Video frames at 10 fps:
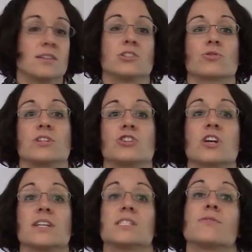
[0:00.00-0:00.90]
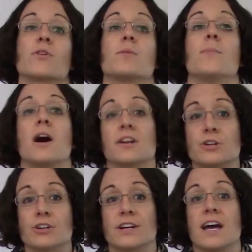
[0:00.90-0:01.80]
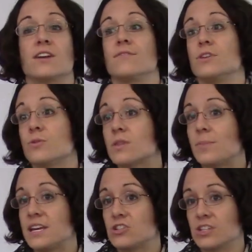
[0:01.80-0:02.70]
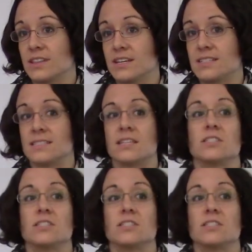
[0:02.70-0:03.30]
screenshots for the monitor and how to view the patient list.